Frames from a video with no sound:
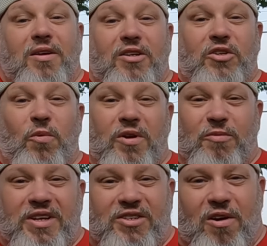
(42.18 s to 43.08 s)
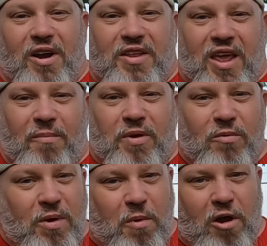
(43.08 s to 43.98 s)
So when we started camping
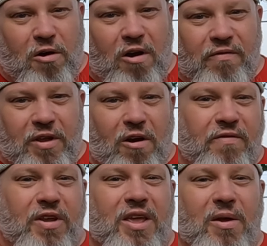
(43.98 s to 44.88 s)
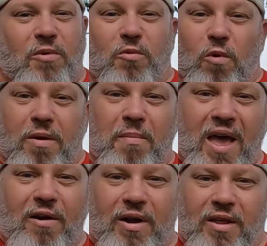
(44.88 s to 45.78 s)
and we bought our RV came with one
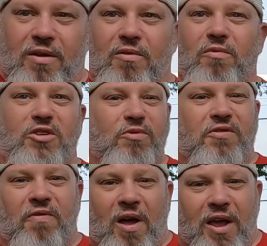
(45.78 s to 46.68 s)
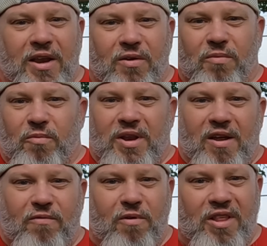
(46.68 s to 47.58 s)
battery, which was fine. We
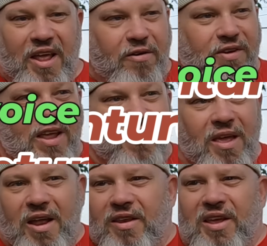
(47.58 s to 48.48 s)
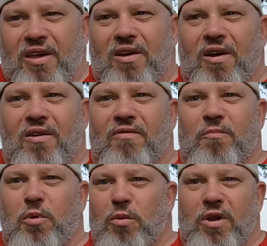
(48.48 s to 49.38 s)
never really entertained the idea of
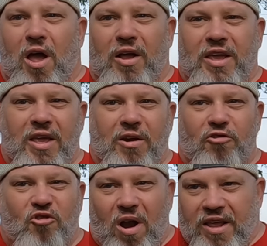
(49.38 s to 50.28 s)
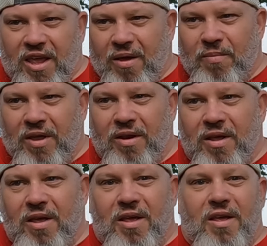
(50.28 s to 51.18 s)
boondocking or dry camping.
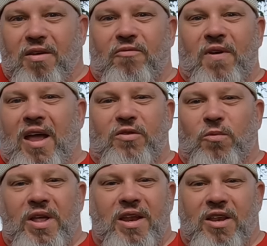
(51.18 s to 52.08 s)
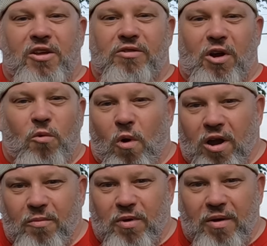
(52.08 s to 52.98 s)
In fact, we didn't use our
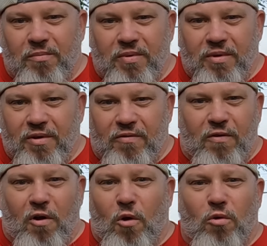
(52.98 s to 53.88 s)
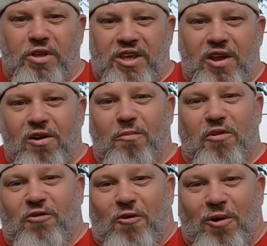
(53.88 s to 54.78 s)
water pump for a whole year
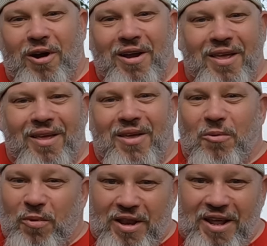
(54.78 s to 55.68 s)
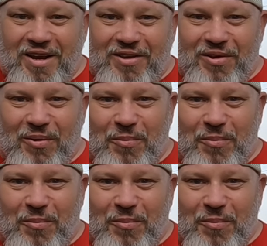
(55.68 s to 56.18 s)
before we needed to.